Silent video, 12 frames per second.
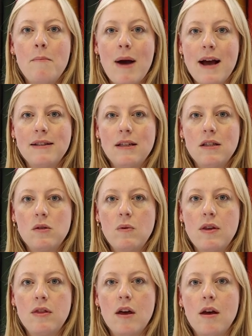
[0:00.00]
patterns
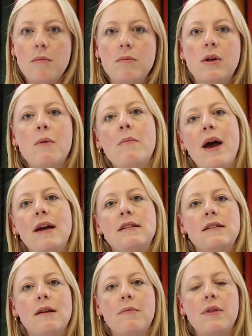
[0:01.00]
with them compared
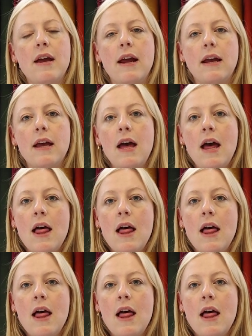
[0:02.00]
to something